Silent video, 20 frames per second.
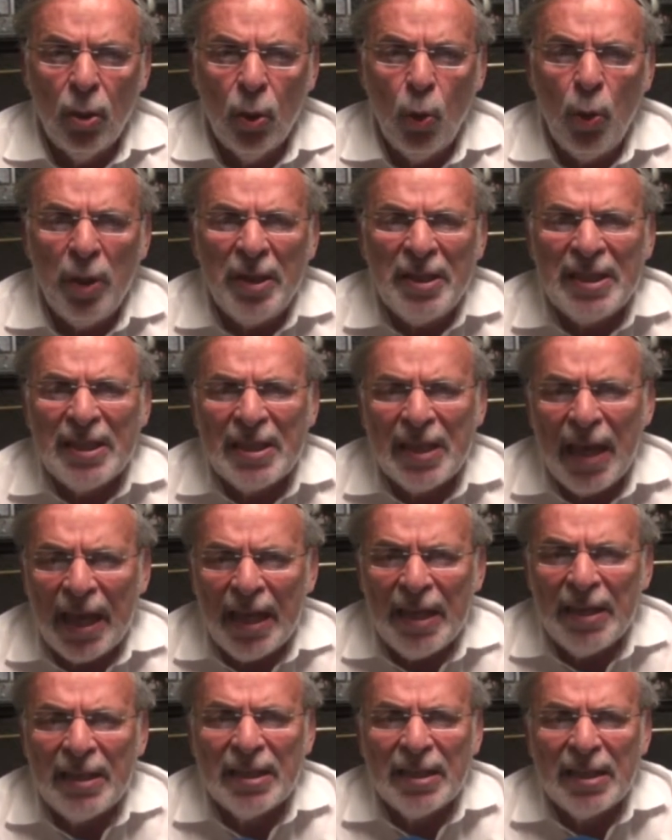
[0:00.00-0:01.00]
who
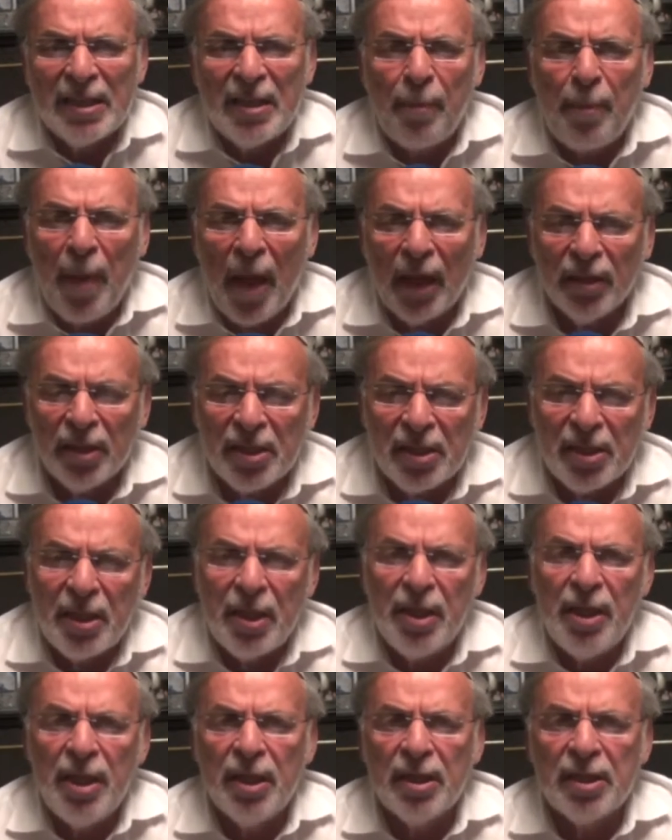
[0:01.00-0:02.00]
incites the
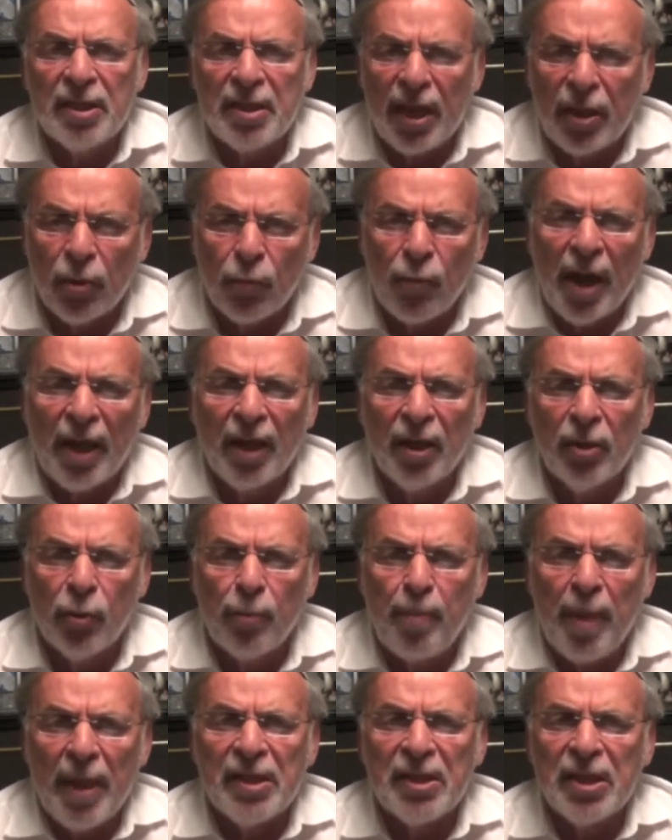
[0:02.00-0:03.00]
Palestinians on a
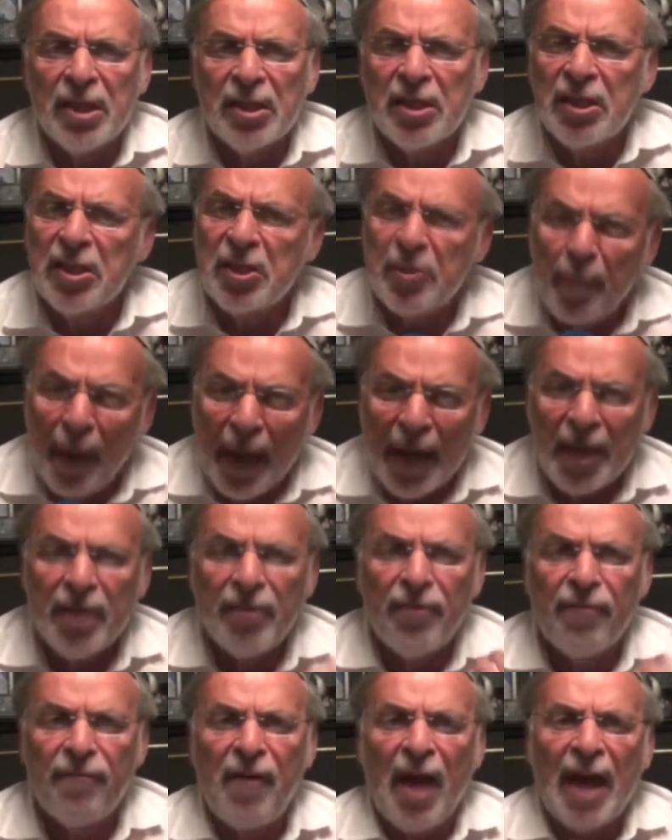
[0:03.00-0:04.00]
regular basis in spite
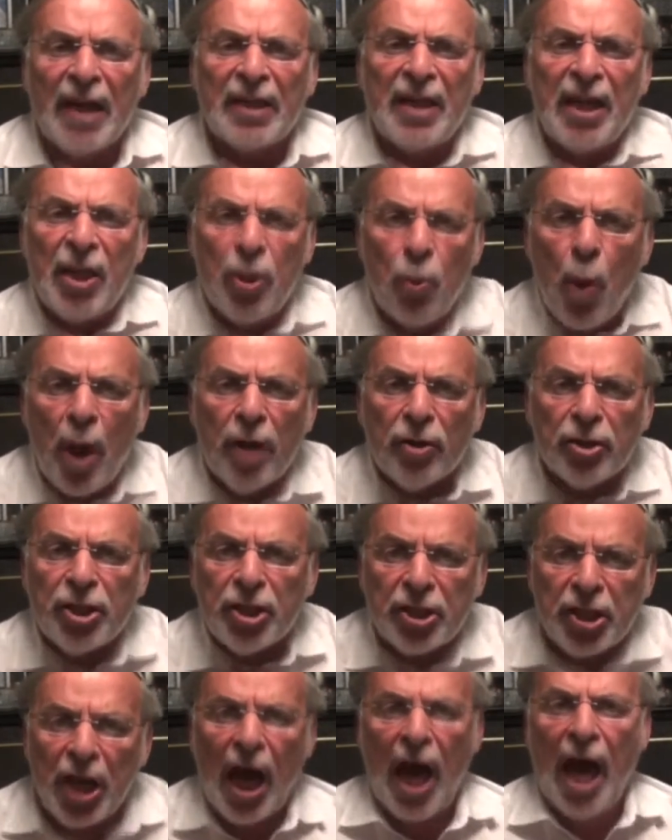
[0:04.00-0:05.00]
of the fact that he wears
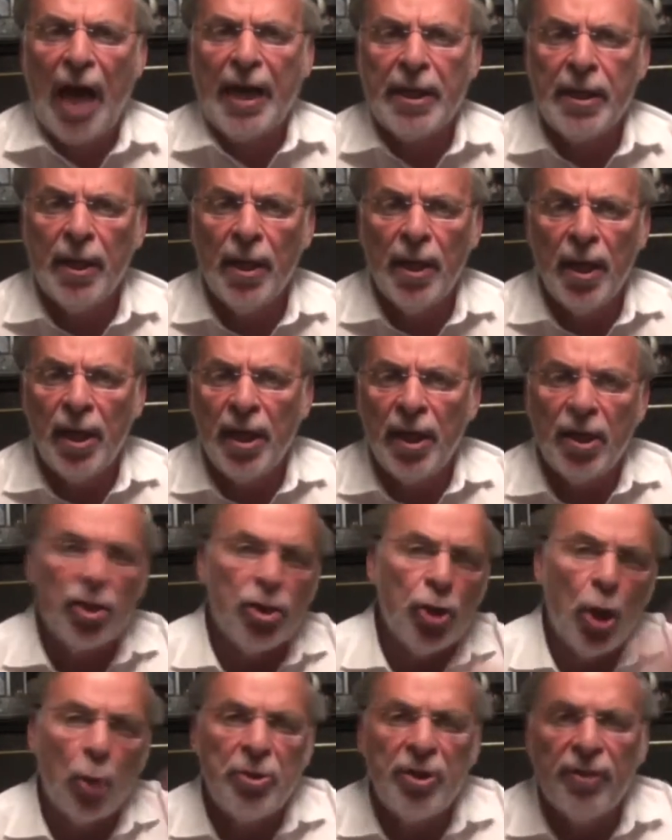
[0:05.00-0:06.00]
a tie. He
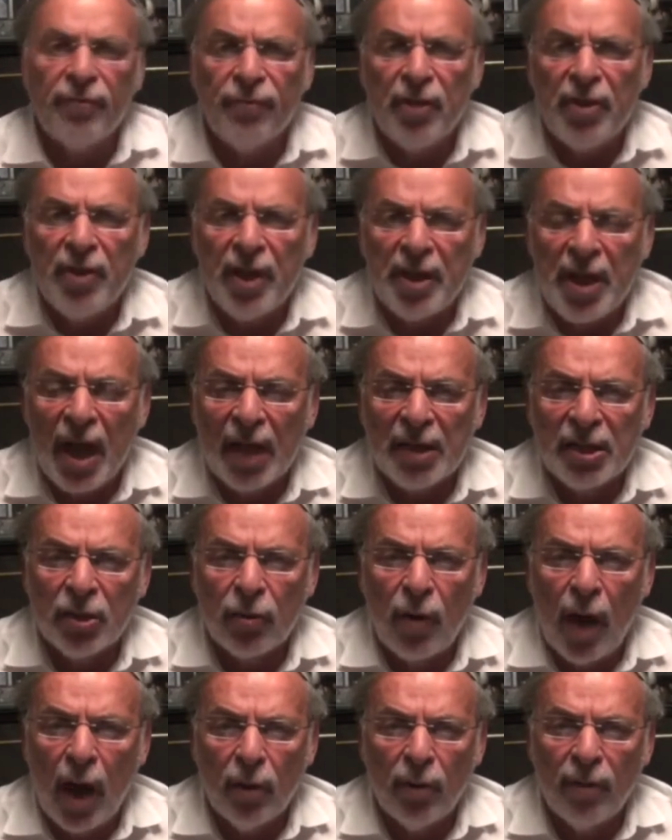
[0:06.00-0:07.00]
is no different than
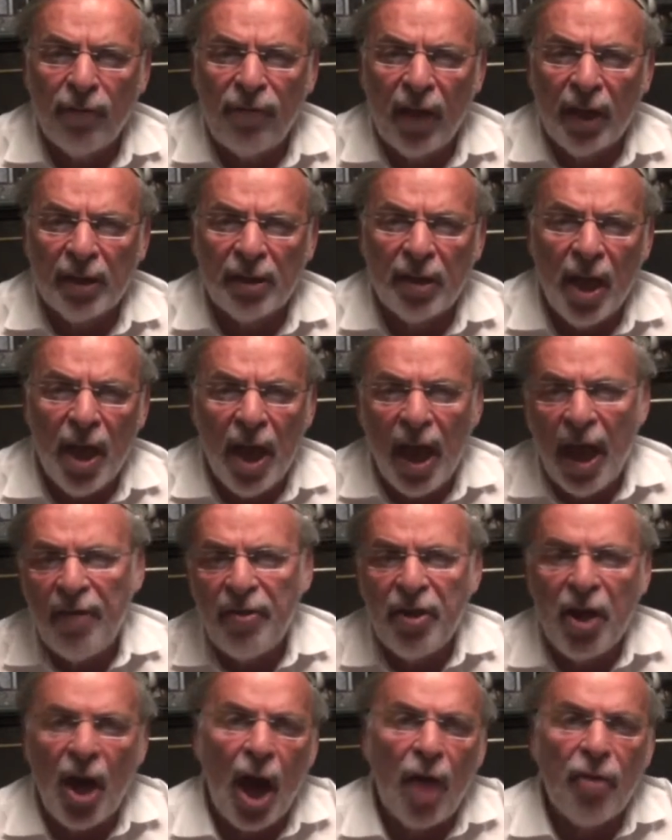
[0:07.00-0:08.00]
Yasser Arafat
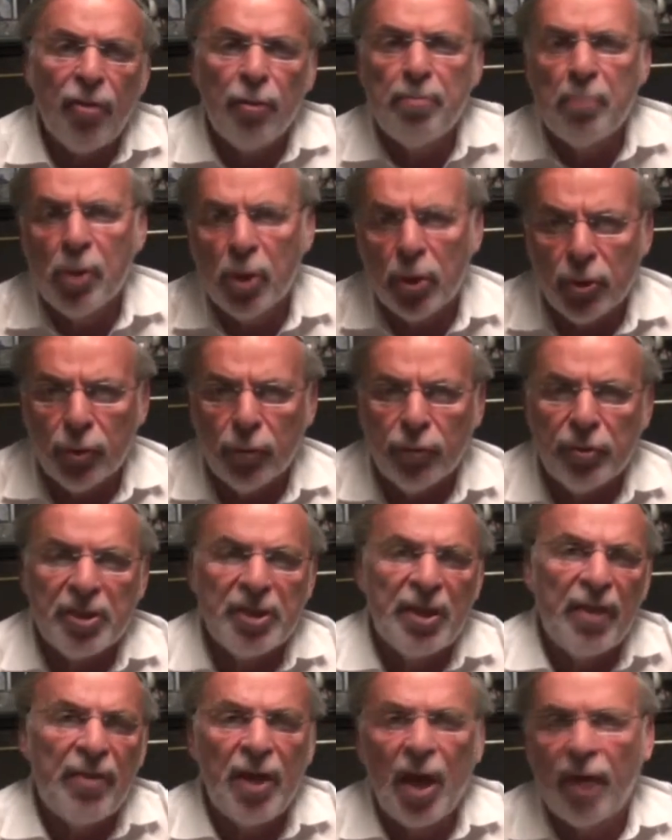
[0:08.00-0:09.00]
and the other
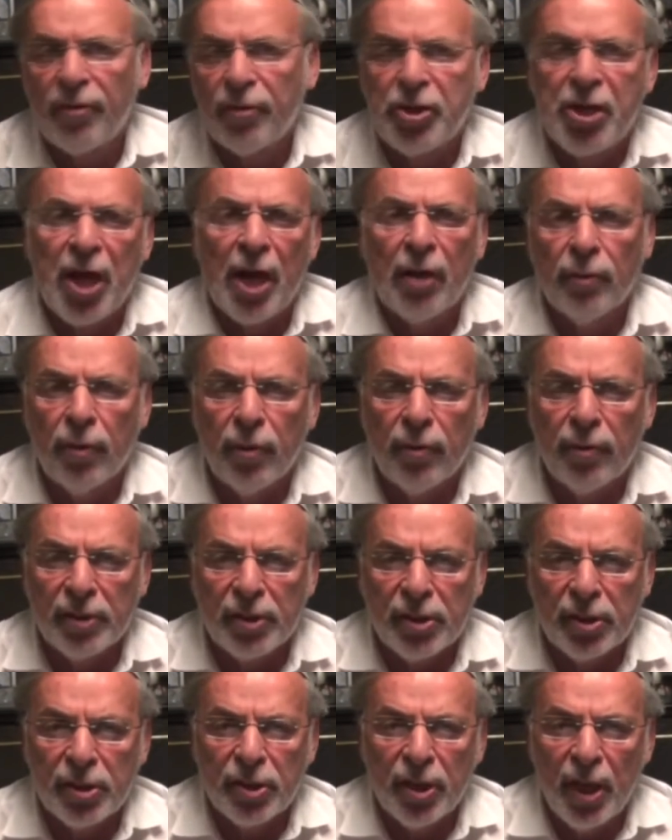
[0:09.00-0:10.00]
murderers and the other
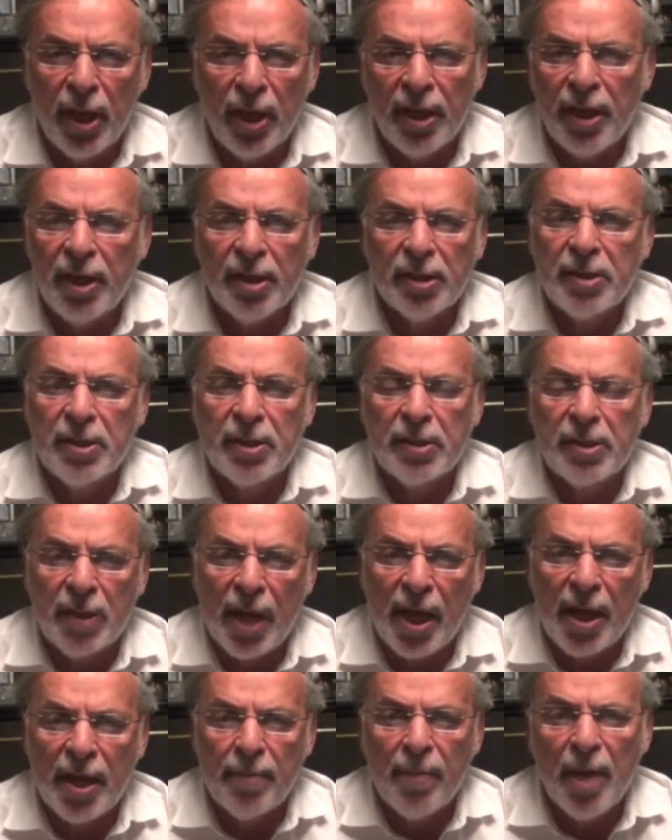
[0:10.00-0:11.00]
terrorists. He is the
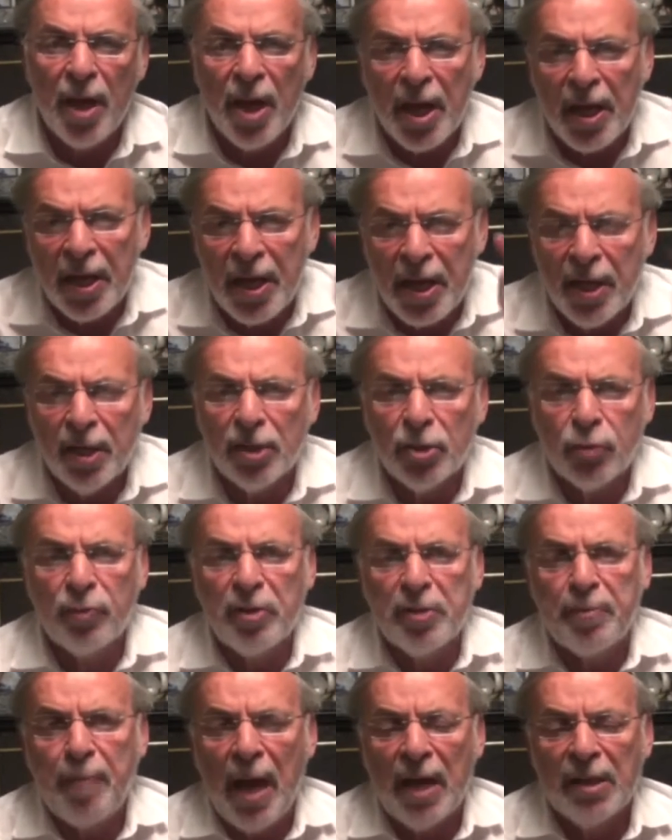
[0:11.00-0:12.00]
same. He is
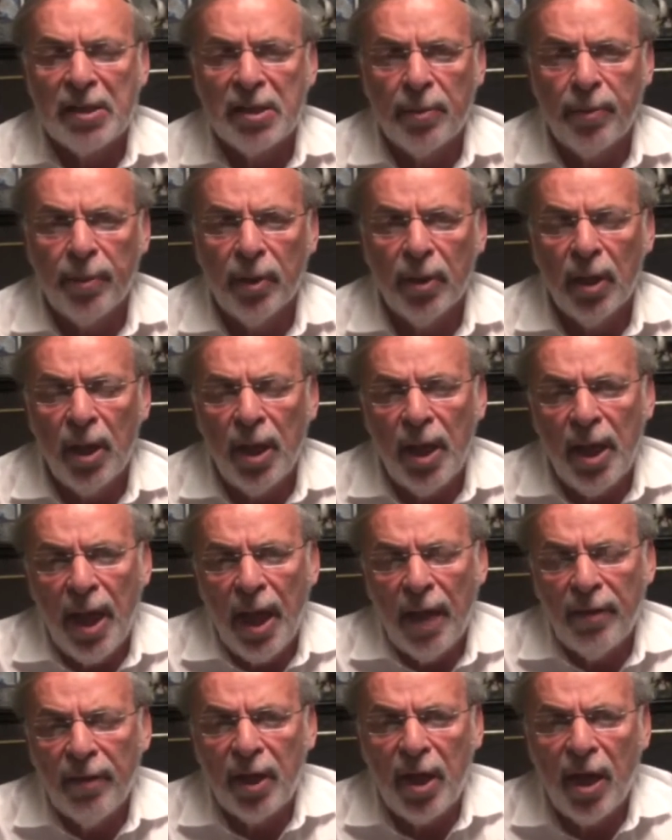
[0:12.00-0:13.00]
responsible.
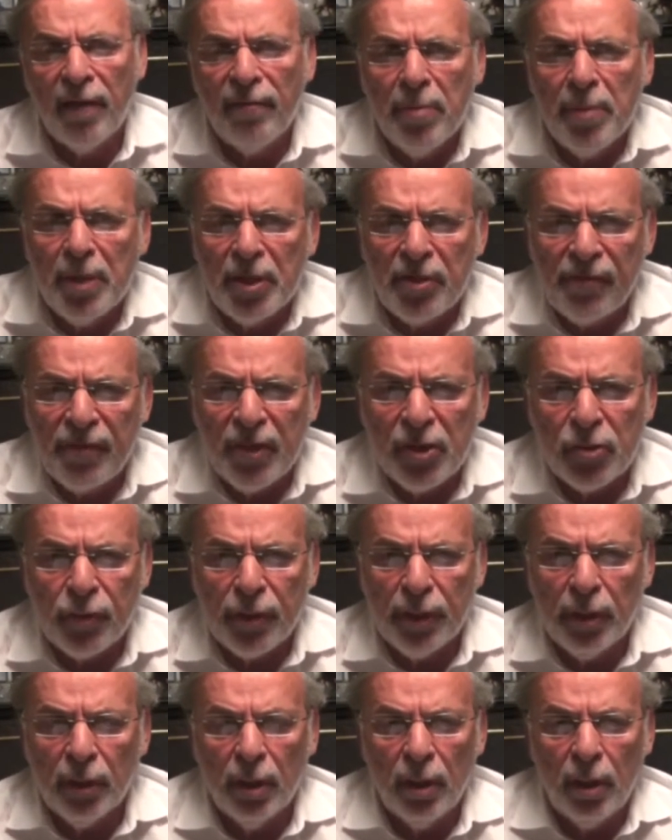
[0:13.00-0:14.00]
And the government of
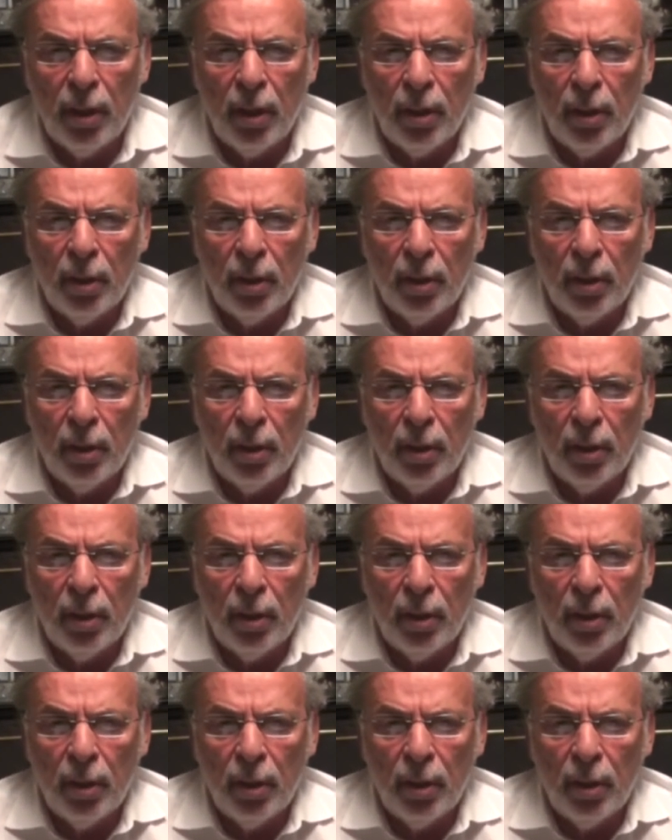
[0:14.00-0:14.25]
Israel